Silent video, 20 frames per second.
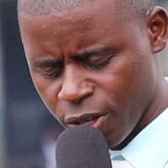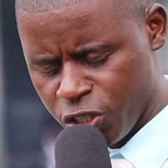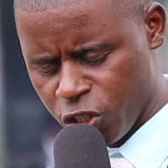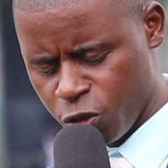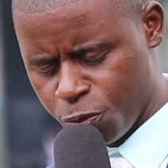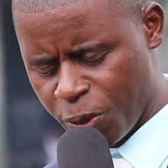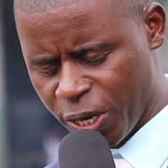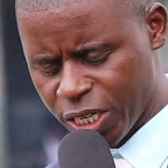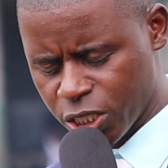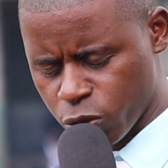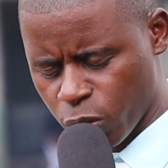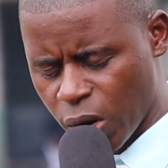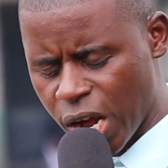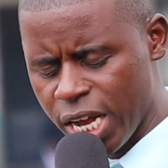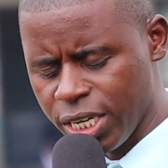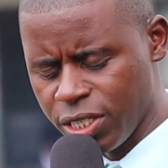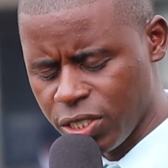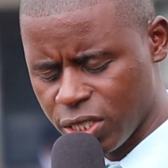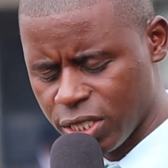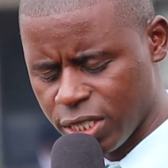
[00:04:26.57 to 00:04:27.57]
Speak to
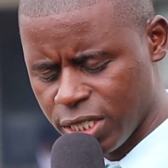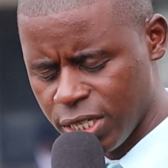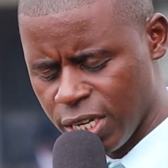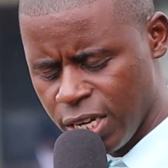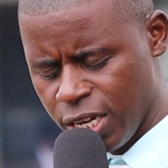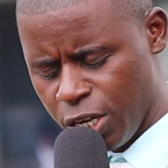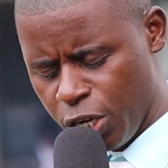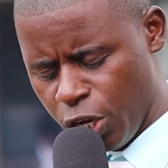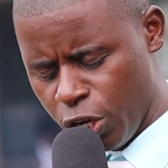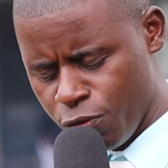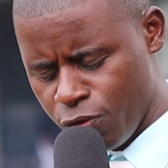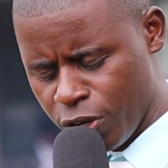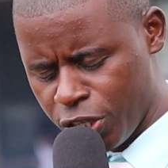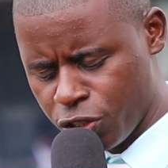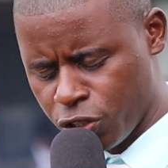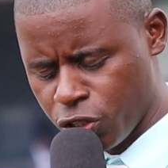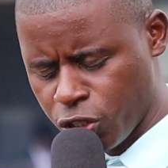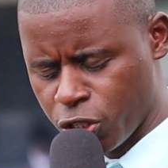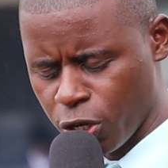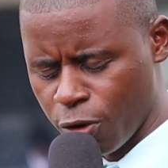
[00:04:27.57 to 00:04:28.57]
us in the
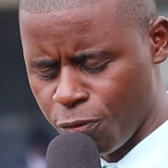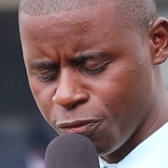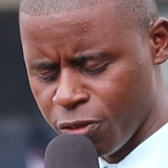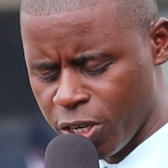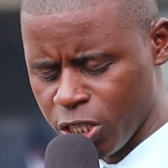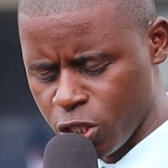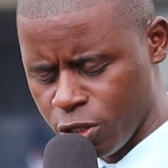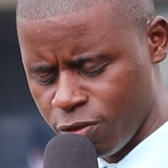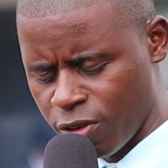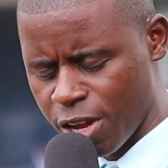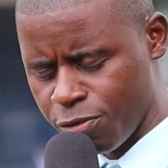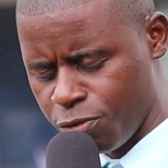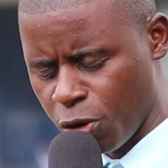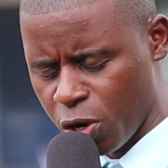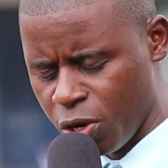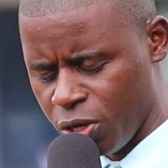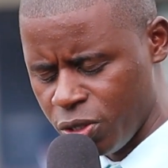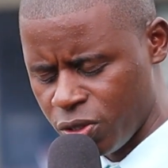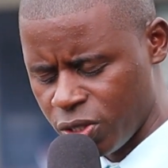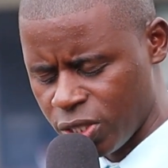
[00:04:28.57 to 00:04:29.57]
softness of our
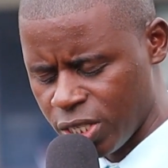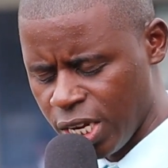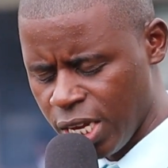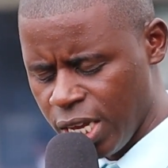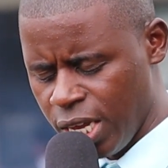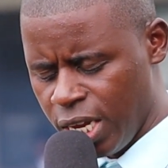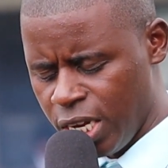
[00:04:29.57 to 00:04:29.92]
voice.